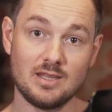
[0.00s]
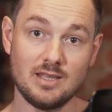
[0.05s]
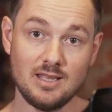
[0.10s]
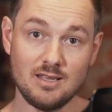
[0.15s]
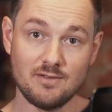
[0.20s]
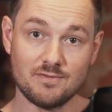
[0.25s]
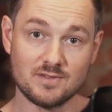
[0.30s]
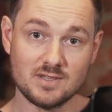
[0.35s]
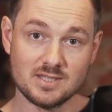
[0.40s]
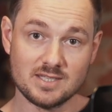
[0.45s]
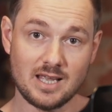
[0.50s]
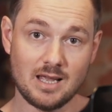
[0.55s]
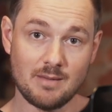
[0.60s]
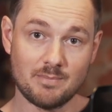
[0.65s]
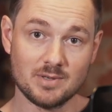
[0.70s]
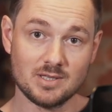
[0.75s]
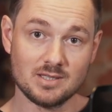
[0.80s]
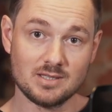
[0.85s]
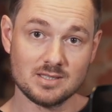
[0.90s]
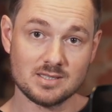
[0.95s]
if this
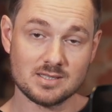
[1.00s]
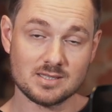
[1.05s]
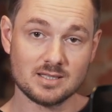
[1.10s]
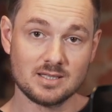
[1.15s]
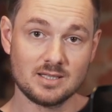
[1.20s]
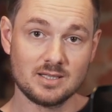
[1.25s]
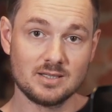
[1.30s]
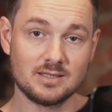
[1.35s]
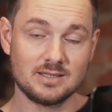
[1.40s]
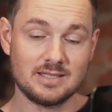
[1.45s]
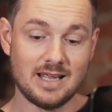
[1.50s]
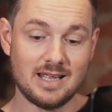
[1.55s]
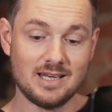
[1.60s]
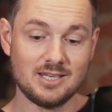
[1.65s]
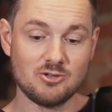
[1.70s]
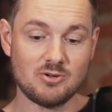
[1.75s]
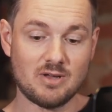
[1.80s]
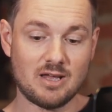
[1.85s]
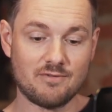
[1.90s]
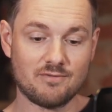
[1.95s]
happens,
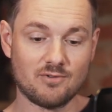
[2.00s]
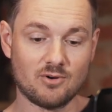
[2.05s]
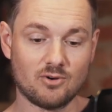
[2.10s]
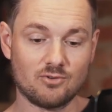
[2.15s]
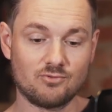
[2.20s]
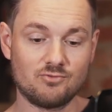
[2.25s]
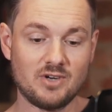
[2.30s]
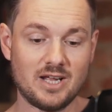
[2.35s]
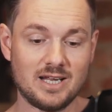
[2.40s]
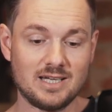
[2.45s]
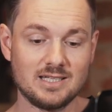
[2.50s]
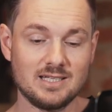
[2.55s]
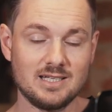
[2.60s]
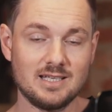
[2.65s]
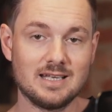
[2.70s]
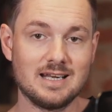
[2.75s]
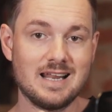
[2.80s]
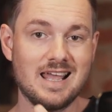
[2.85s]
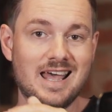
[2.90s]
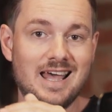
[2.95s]
then you have
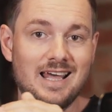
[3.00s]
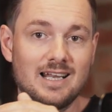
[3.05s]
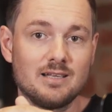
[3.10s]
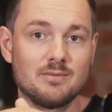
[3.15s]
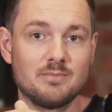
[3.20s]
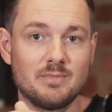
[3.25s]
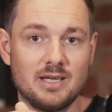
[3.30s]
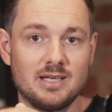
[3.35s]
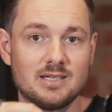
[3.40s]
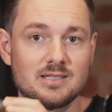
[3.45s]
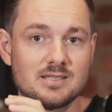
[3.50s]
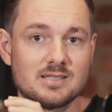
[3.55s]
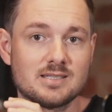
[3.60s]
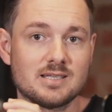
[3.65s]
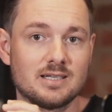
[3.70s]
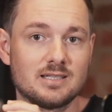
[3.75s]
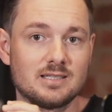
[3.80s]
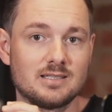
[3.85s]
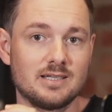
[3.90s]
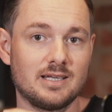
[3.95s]
already an element
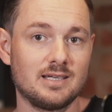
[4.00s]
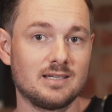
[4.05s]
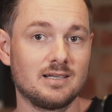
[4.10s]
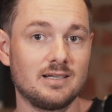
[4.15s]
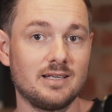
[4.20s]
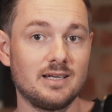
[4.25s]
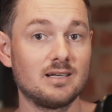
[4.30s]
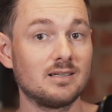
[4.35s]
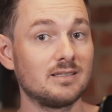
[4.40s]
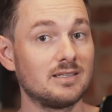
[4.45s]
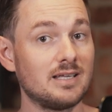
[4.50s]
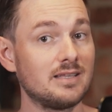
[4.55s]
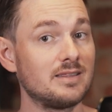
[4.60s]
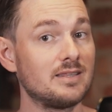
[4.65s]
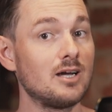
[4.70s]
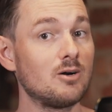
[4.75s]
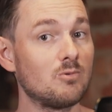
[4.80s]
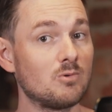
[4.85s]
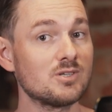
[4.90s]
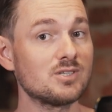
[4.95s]
inside the data layer
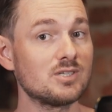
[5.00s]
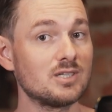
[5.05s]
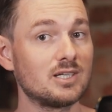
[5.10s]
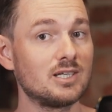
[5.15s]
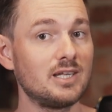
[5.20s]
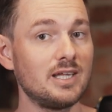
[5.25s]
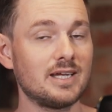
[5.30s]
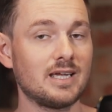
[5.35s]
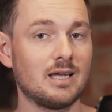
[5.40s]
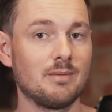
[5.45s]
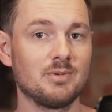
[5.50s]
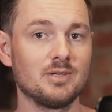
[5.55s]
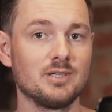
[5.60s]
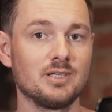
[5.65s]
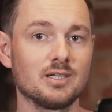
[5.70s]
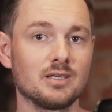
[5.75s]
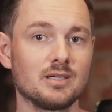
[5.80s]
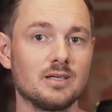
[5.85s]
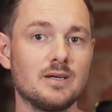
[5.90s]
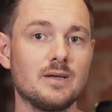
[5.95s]
that there was a click
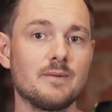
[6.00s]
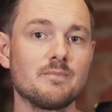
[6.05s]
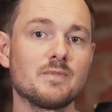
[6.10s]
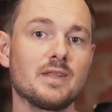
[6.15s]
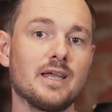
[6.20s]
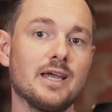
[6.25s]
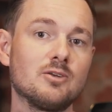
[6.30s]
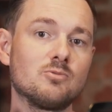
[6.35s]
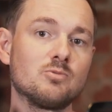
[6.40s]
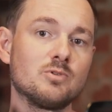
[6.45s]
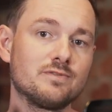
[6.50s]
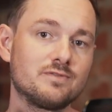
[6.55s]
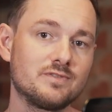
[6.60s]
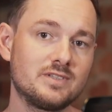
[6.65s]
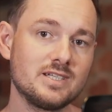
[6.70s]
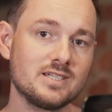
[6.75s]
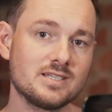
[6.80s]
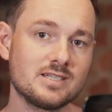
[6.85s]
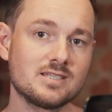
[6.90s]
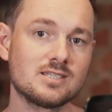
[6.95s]
happening. And with
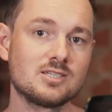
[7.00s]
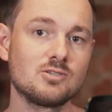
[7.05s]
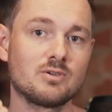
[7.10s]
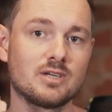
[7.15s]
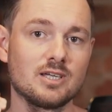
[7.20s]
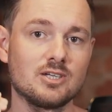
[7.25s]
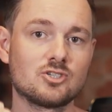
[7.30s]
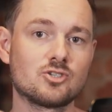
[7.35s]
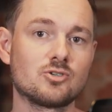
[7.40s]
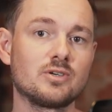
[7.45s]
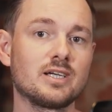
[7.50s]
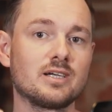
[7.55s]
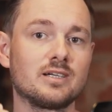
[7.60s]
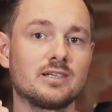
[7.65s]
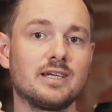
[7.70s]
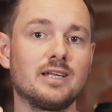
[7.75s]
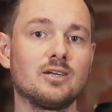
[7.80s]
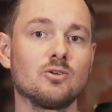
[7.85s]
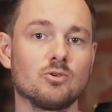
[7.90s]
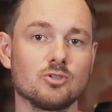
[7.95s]
this, you can trigger
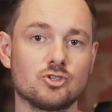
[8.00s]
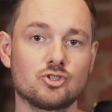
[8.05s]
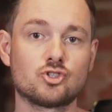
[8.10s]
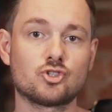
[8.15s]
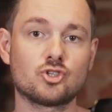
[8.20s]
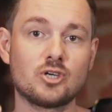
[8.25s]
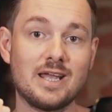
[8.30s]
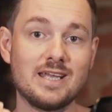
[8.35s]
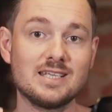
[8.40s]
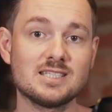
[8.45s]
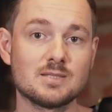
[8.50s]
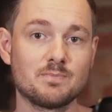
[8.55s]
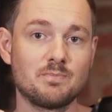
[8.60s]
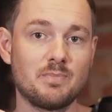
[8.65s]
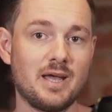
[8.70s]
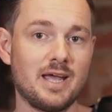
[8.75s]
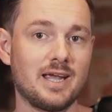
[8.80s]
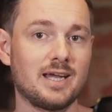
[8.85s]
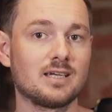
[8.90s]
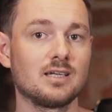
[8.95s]
then or trace
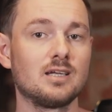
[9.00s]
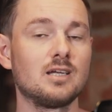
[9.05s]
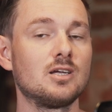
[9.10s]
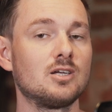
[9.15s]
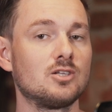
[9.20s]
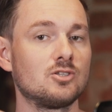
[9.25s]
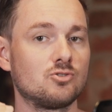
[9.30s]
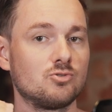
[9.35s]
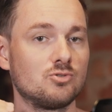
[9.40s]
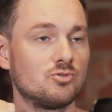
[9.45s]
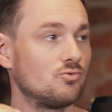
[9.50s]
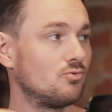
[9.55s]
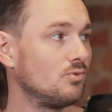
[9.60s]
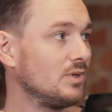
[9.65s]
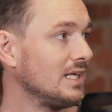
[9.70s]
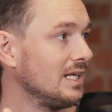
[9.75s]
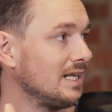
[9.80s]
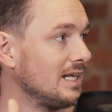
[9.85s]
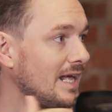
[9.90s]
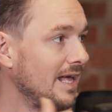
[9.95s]
back to the
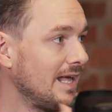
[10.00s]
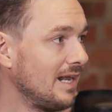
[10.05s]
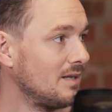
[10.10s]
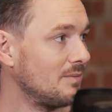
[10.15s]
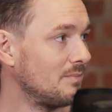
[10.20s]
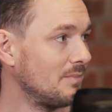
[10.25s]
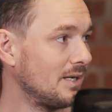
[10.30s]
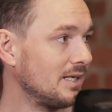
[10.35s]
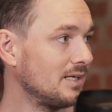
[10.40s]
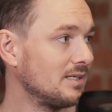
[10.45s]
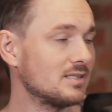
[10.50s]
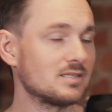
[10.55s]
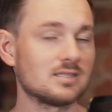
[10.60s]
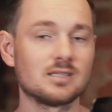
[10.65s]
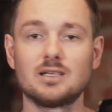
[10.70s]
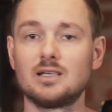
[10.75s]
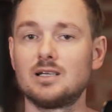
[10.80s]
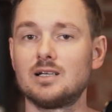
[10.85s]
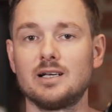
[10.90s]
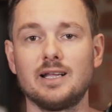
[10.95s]
real element,
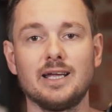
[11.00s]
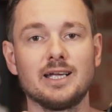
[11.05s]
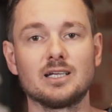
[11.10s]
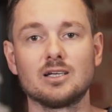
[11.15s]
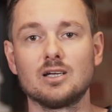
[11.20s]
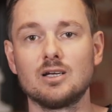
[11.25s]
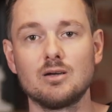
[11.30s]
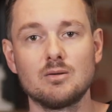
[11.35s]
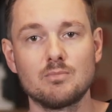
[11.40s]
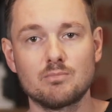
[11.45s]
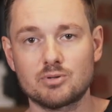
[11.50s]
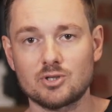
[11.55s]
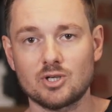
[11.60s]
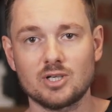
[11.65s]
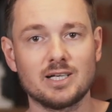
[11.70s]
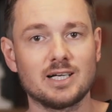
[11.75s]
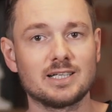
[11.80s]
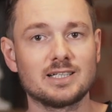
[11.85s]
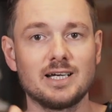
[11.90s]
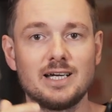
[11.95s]
like
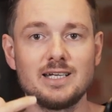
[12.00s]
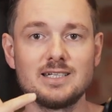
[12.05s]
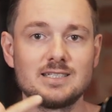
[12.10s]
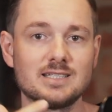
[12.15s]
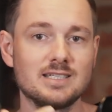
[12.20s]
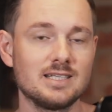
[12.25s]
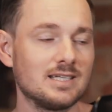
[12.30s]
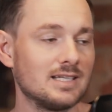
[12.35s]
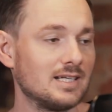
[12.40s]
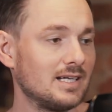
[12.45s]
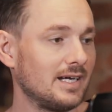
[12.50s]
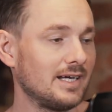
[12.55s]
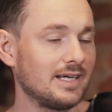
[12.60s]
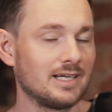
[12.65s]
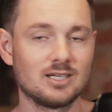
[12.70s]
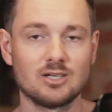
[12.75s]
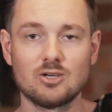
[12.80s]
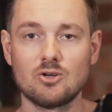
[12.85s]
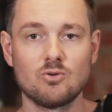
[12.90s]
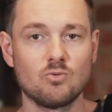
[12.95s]
product ID,
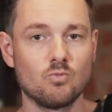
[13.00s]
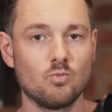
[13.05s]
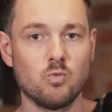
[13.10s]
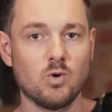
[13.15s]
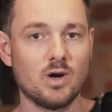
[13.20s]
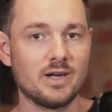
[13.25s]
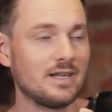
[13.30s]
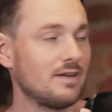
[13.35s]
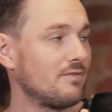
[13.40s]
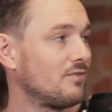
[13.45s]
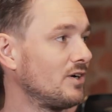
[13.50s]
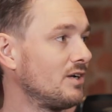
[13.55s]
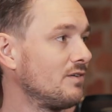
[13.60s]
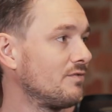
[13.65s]
like whatever